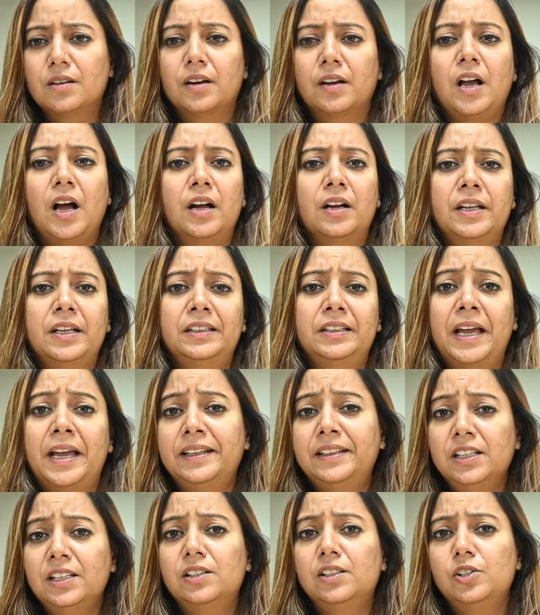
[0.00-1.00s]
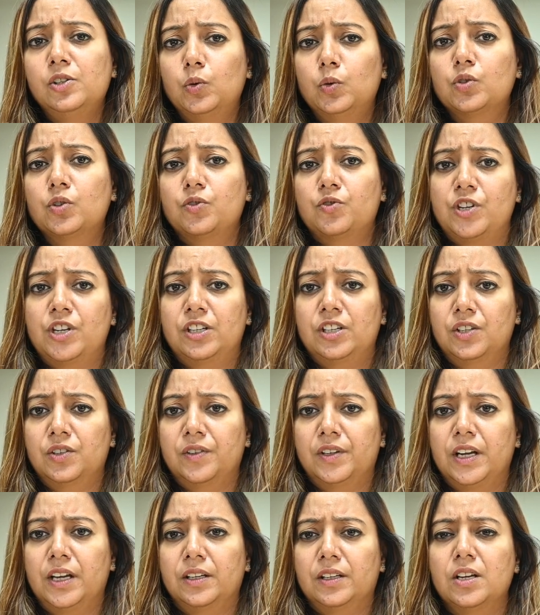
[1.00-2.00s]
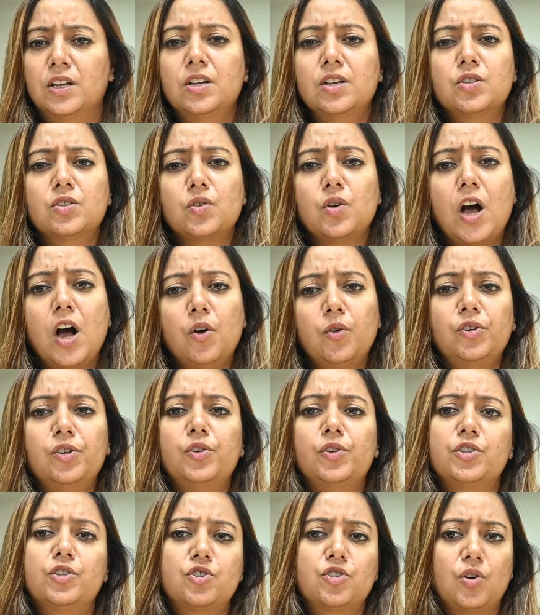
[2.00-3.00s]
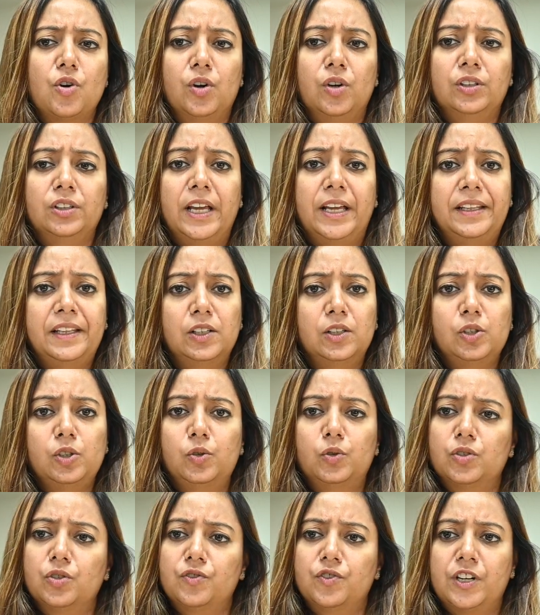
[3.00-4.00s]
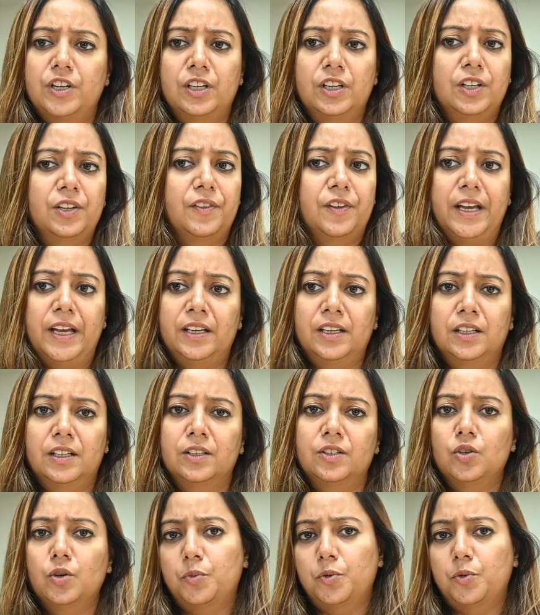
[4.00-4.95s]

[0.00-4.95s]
regarding the ethical use of generative AI. So how do you ensure the ethical use of generative AI in your